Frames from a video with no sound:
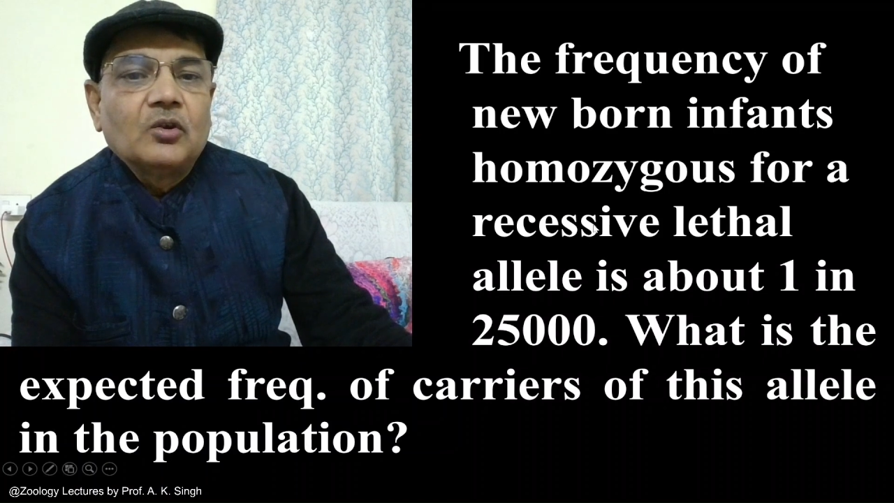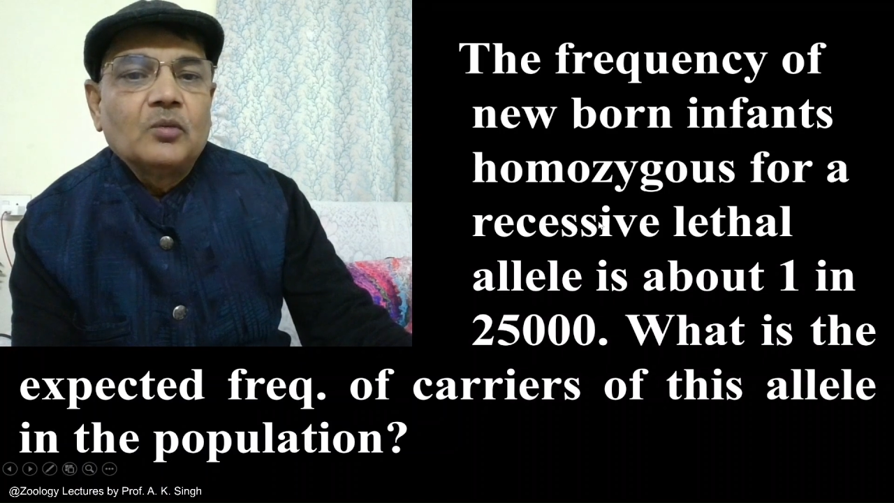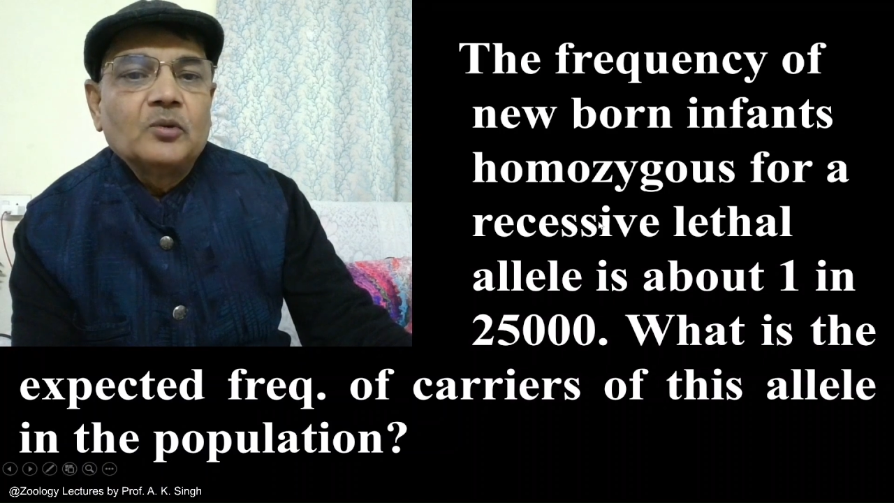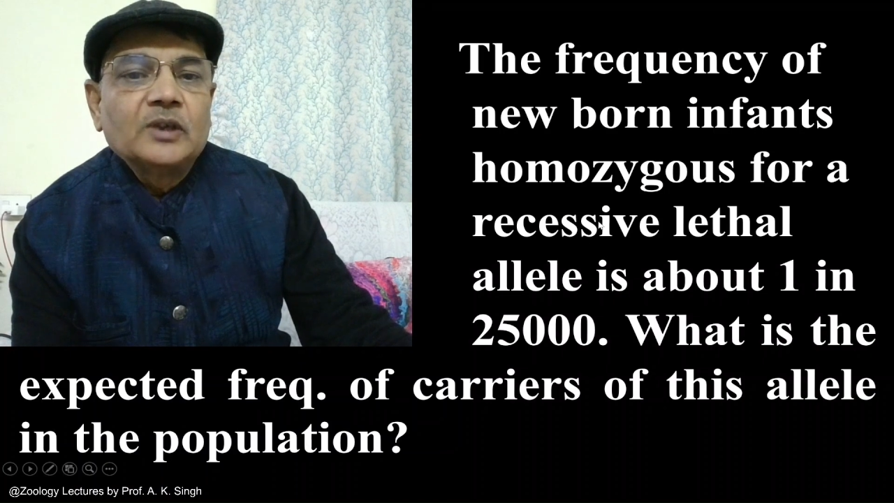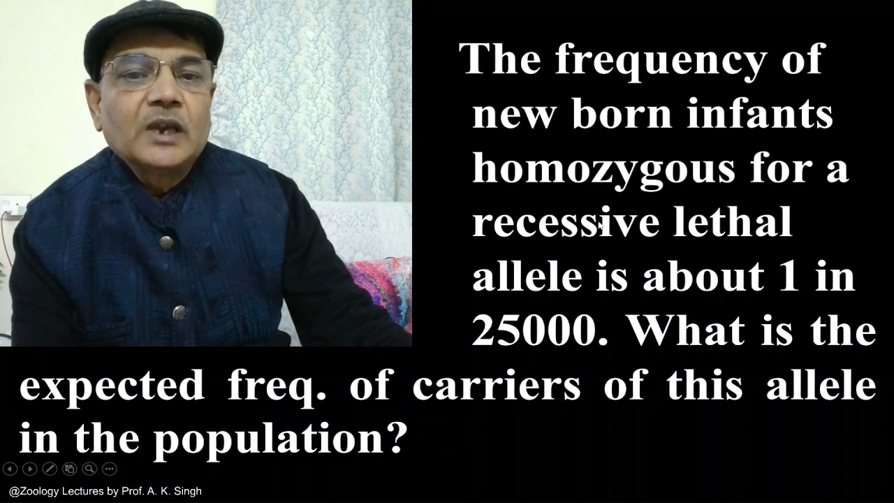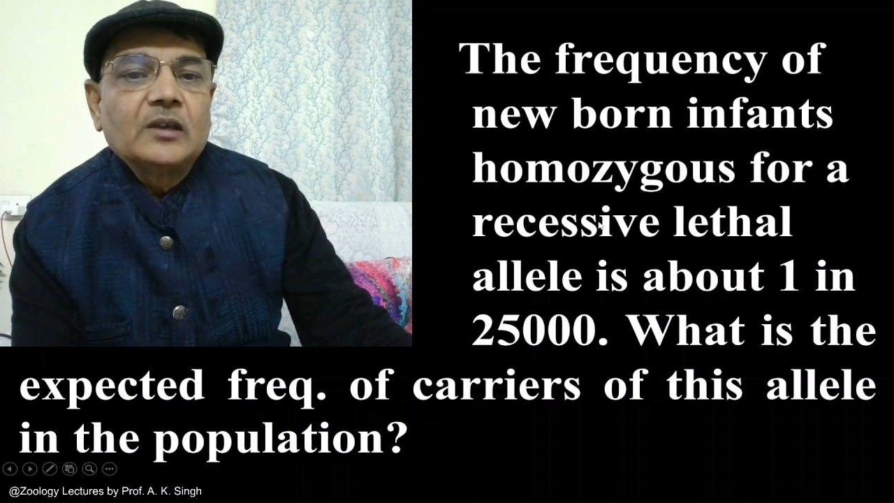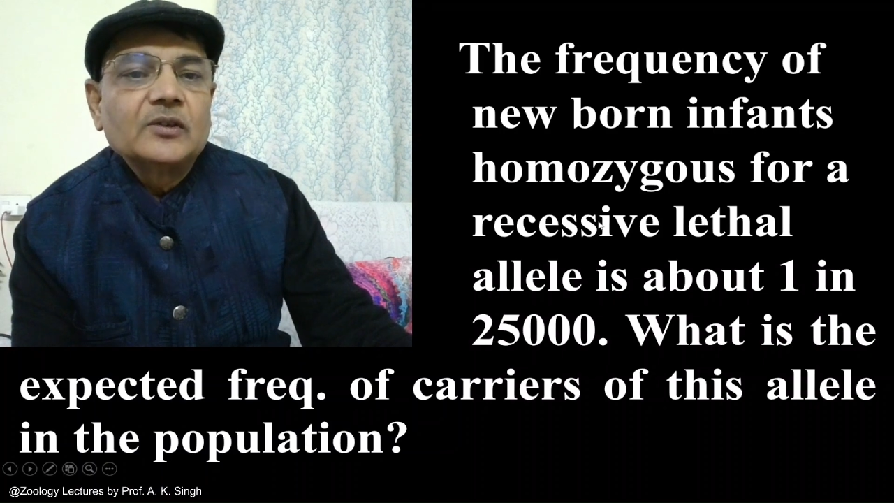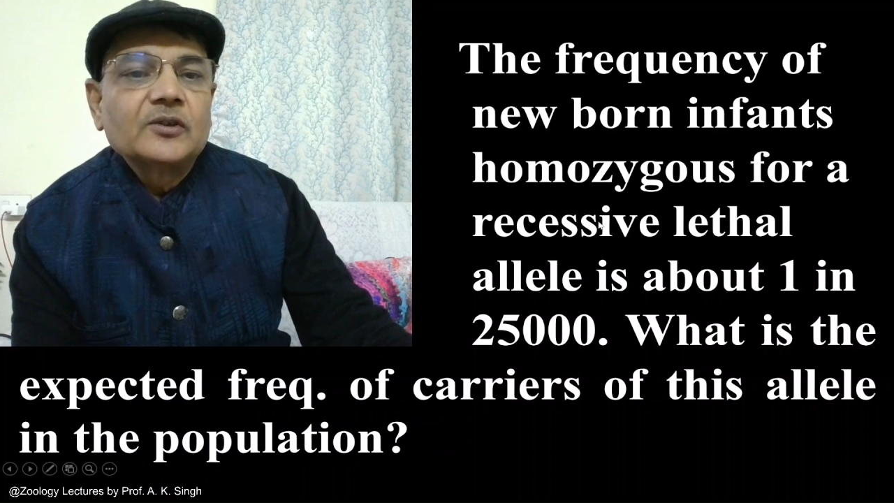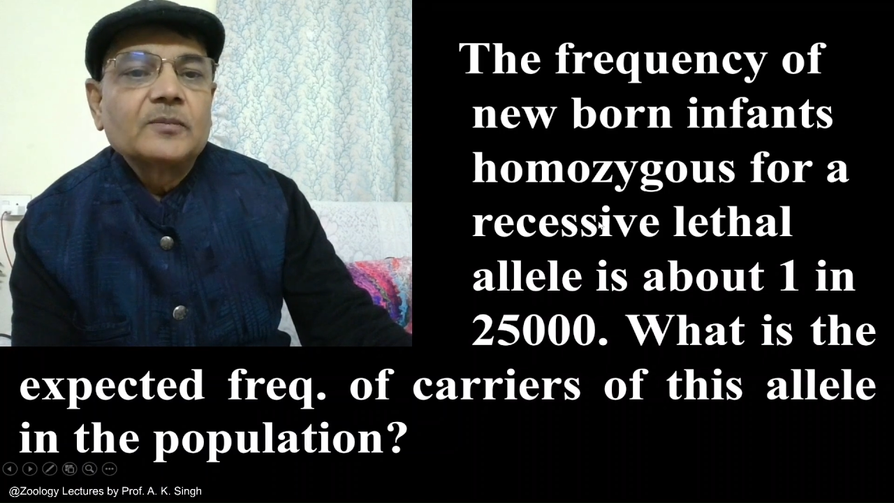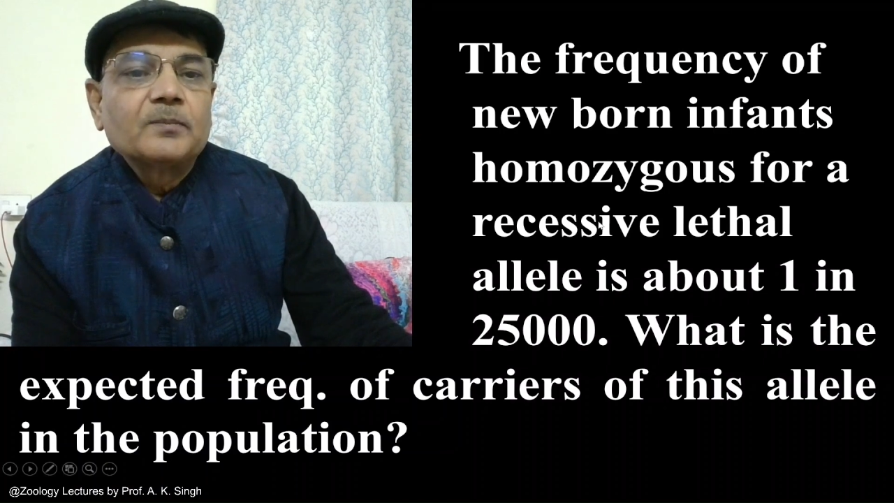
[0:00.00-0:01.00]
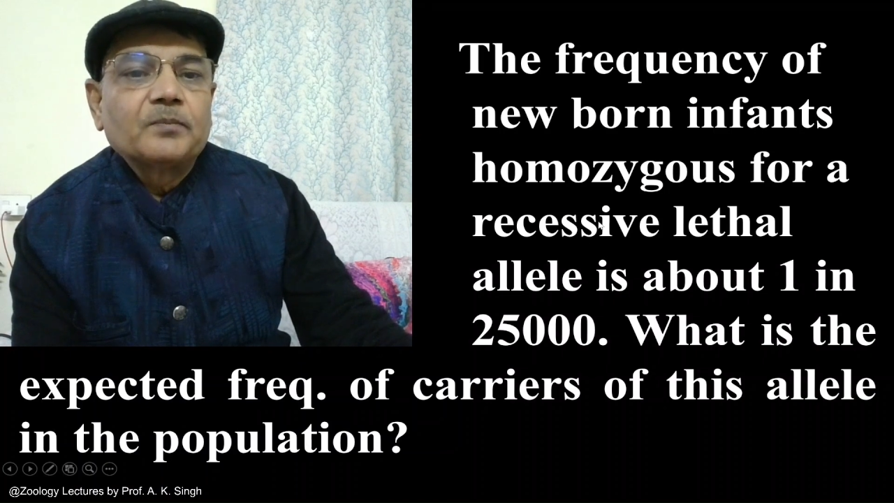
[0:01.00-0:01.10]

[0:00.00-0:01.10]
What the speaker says: homozygous